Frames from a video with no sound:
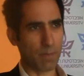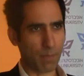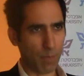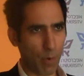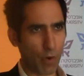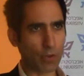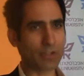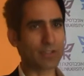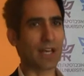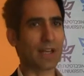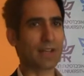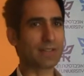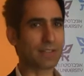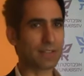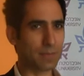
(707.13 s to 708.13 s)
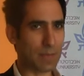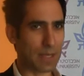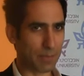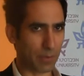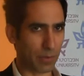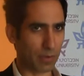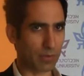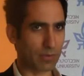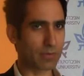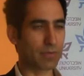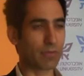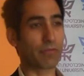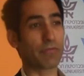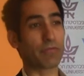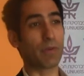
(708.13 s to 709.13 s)
more talented people
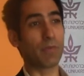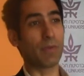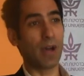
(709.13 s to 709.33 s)
from